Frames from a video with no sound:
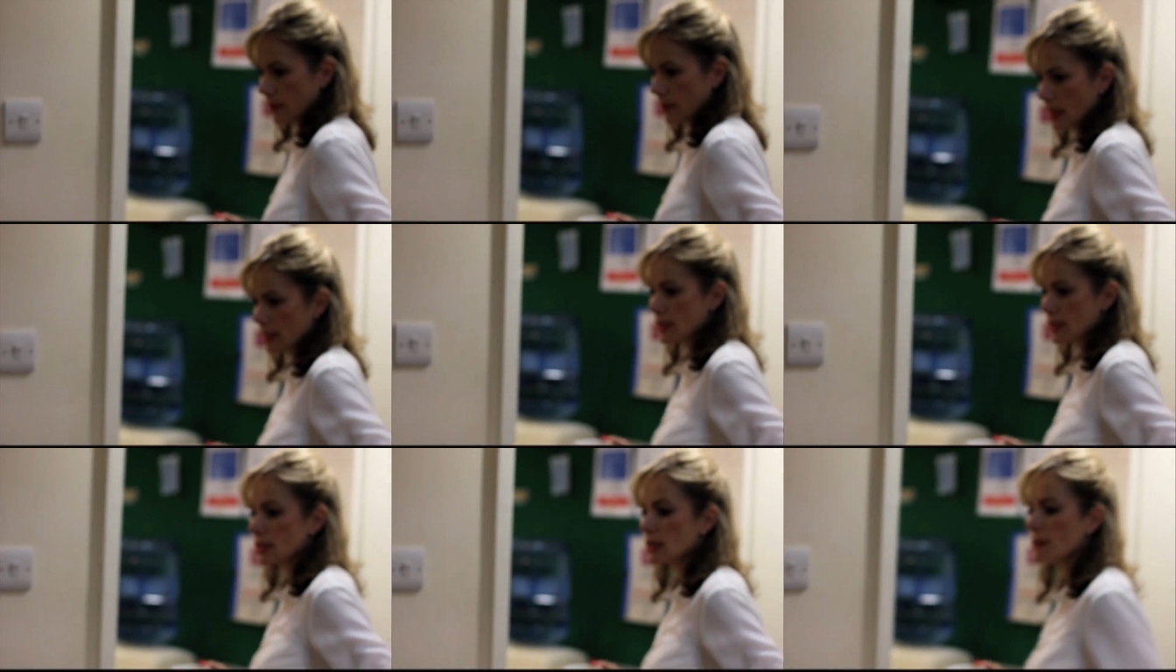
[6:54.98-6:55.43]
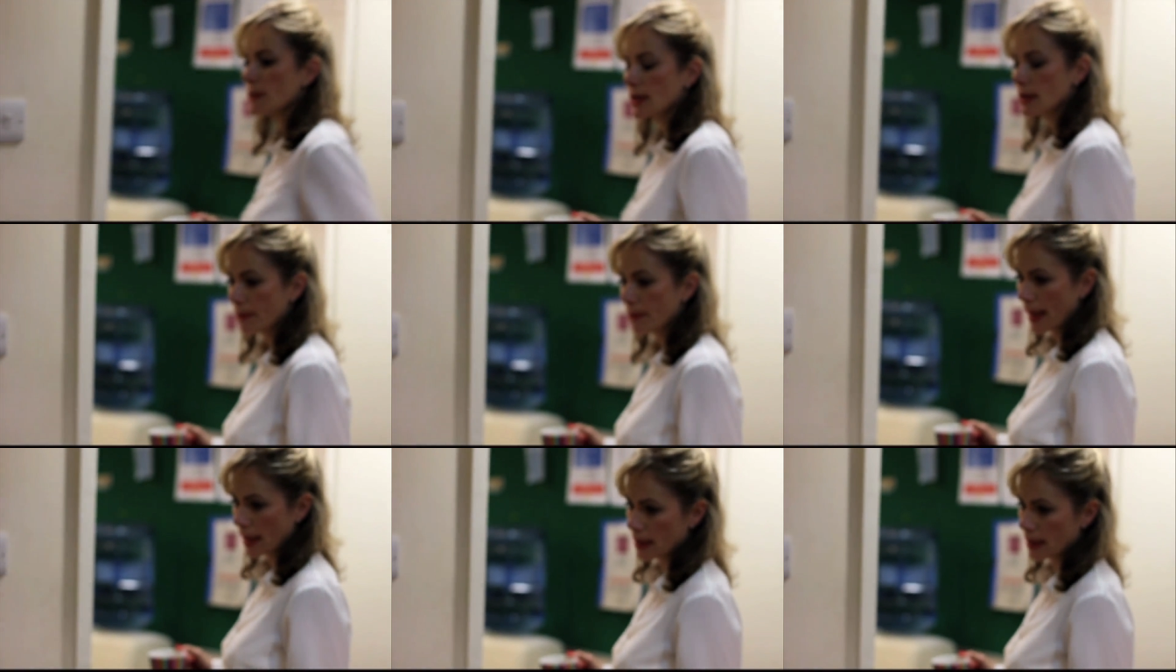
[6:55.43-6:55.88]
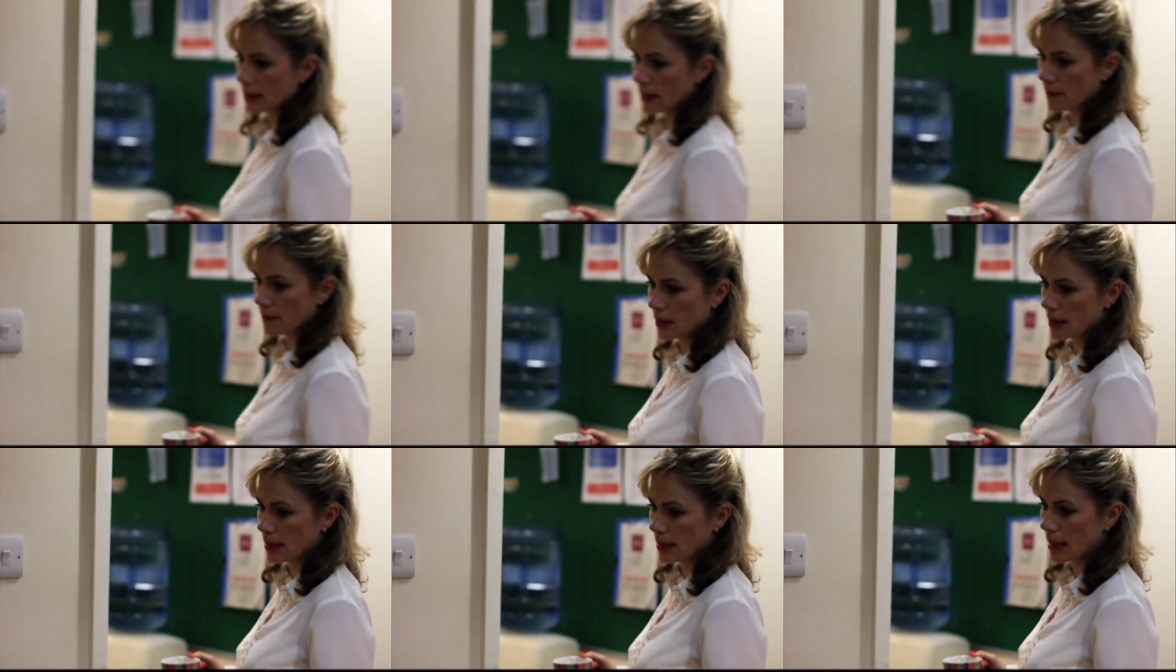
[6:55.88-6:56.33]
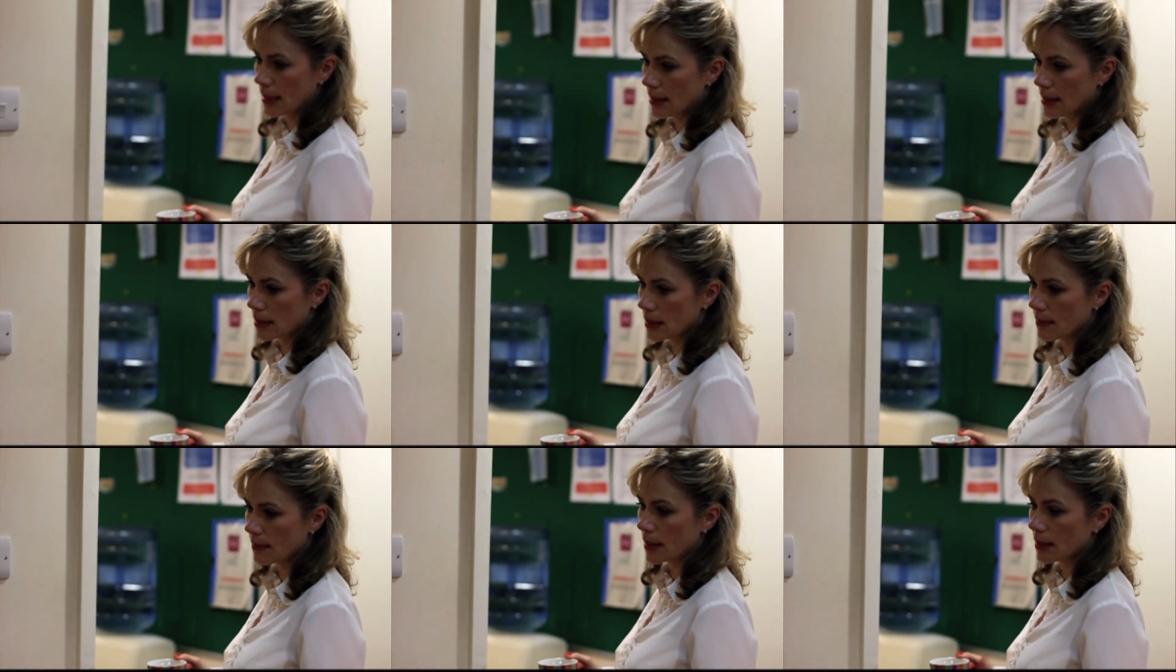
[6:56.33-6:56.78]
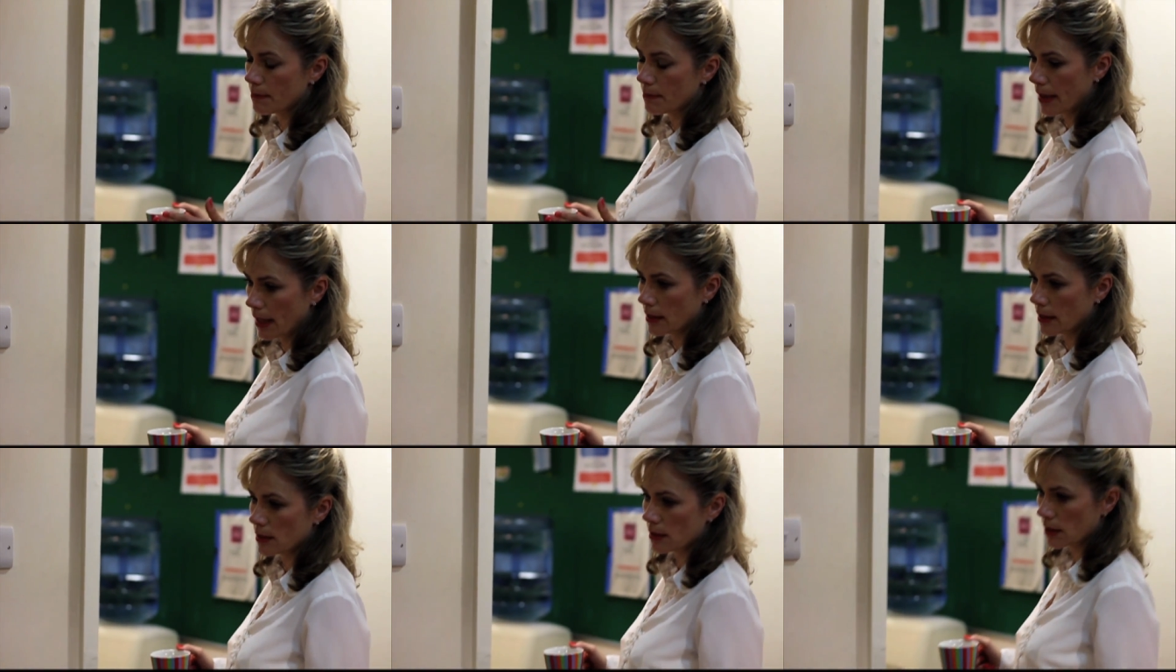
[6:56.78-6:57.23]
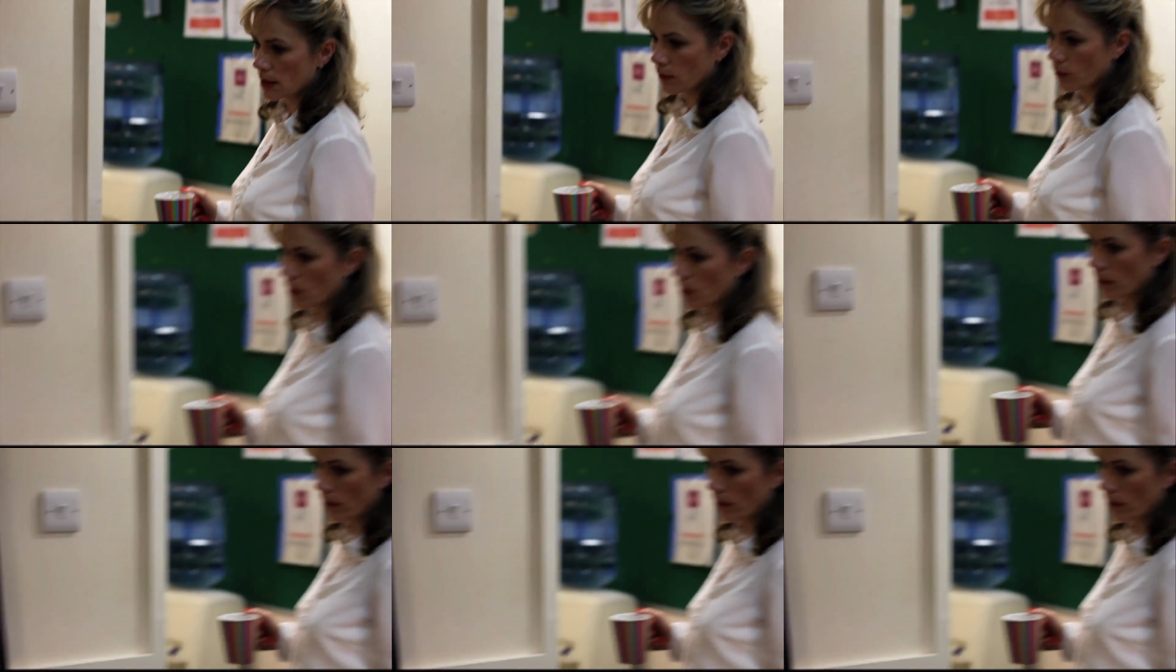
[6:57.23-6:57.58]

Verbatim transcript: Sure. It's just about the balance of the scene. It's about the balance of